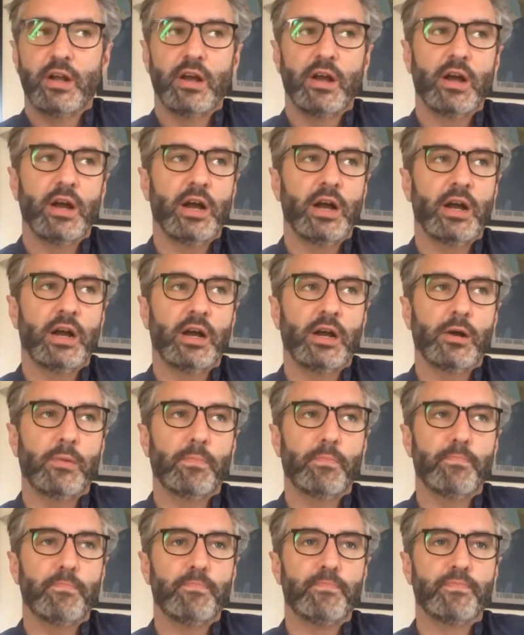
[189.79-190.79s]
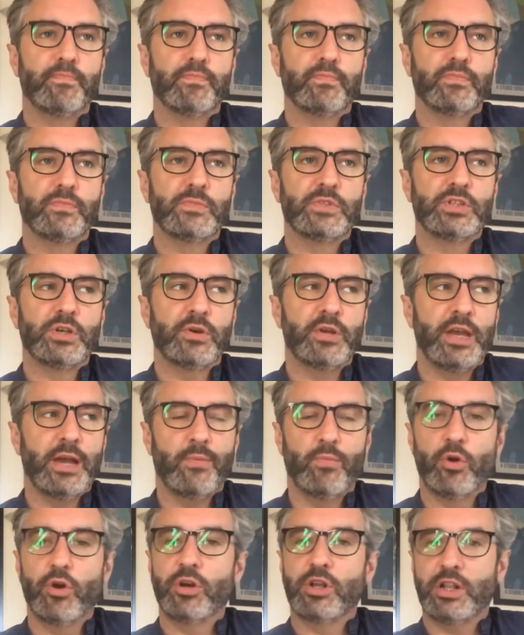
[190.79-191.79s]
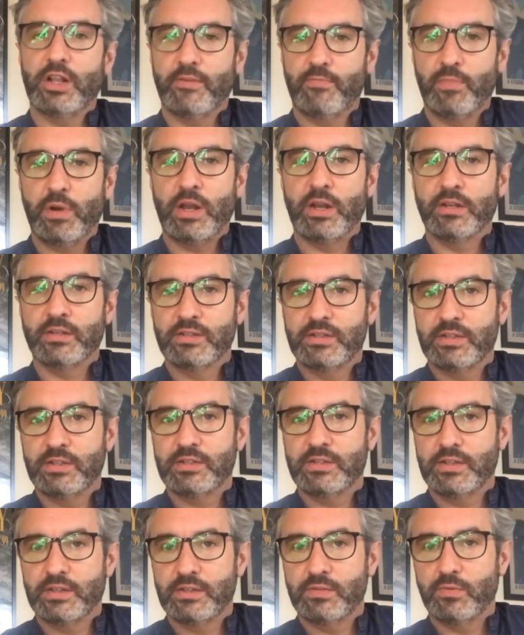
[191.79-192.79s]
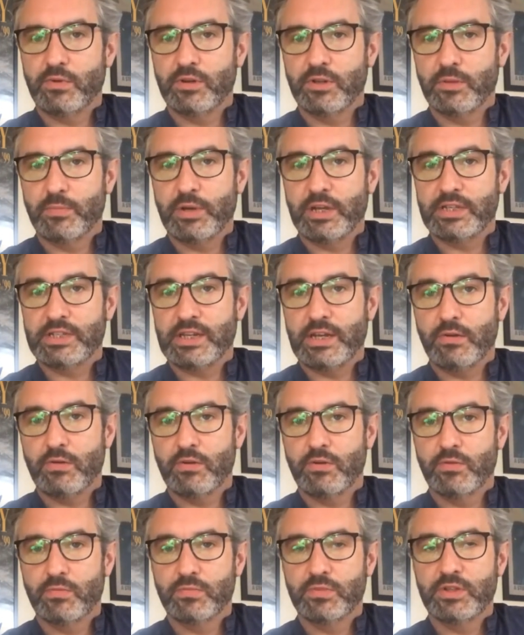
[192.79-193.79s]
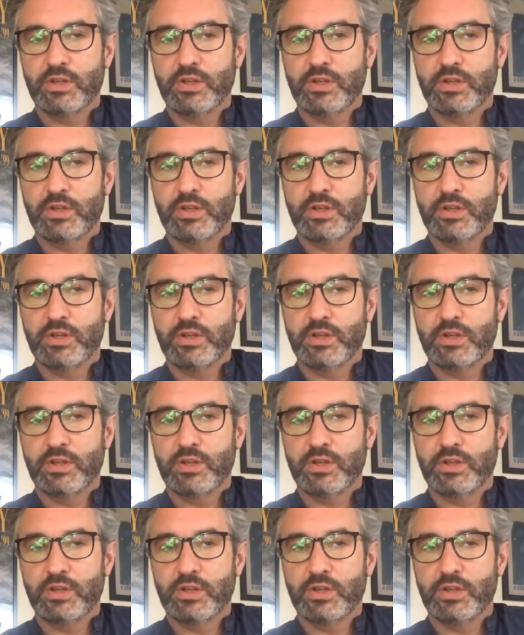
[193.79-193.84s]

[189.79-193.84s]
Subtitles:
So yeah, work-life balance is one of the best outcomes.